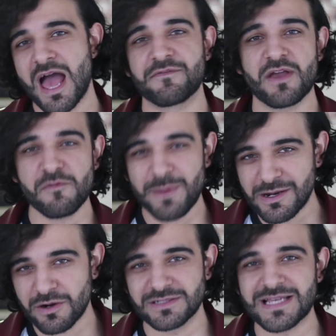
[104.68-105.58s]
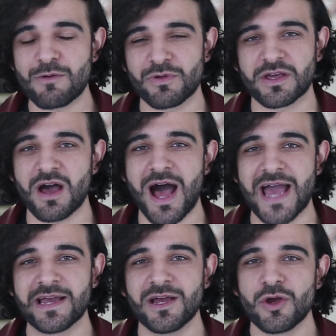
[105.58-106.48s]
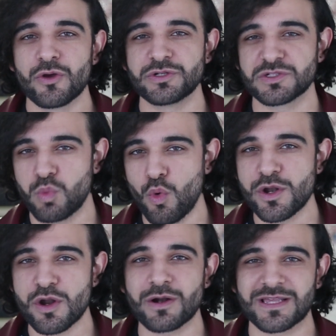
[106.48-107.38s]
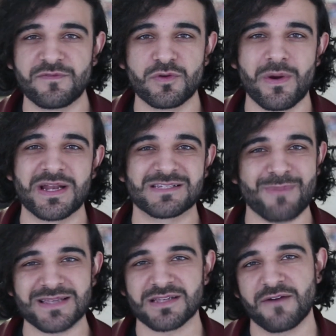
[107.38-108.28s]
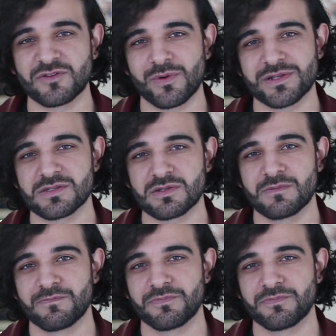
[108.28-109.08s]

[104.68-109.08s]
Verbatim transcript: Have you ever been on a date with a guy who just would not give you any space afterwards?